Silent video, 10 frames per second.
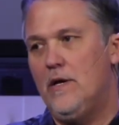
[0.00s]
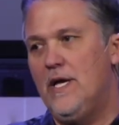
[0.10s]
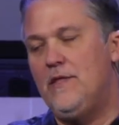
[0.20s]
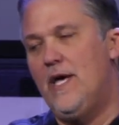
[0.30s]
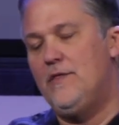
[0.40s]

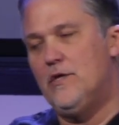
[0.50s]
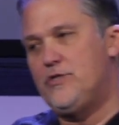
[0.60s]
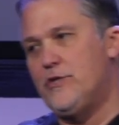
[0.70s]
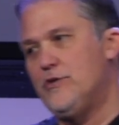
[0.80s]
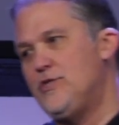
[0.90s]
in, in the
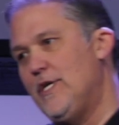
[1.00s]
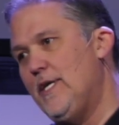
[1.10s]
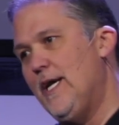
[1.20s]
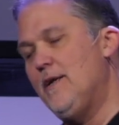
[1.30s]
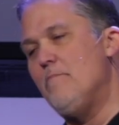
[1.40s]
church in,
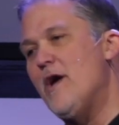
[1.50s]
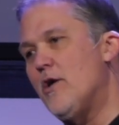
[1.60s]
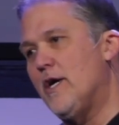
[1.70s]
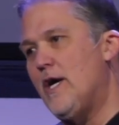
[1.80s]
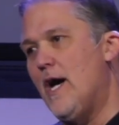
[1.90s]
in
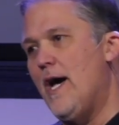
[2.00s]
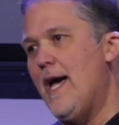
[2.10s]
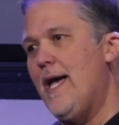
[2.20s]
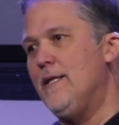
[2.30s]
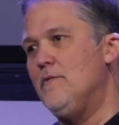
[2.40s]
America
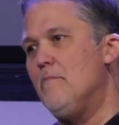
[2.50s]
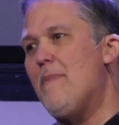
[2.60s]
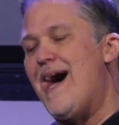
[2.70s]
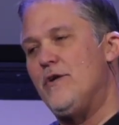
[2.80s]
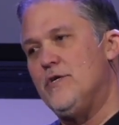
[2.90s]
and
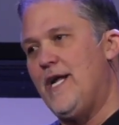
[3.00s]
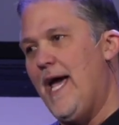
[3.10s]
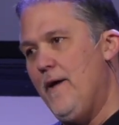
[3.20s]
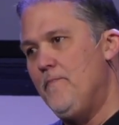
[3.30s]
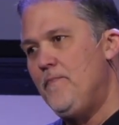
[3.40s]
modern day.
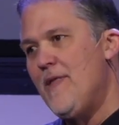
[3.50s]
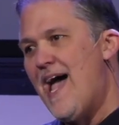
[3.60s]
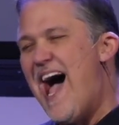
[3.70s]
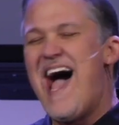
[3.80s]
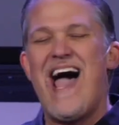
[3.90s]

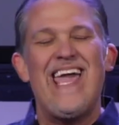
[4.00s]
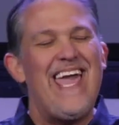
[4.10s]
I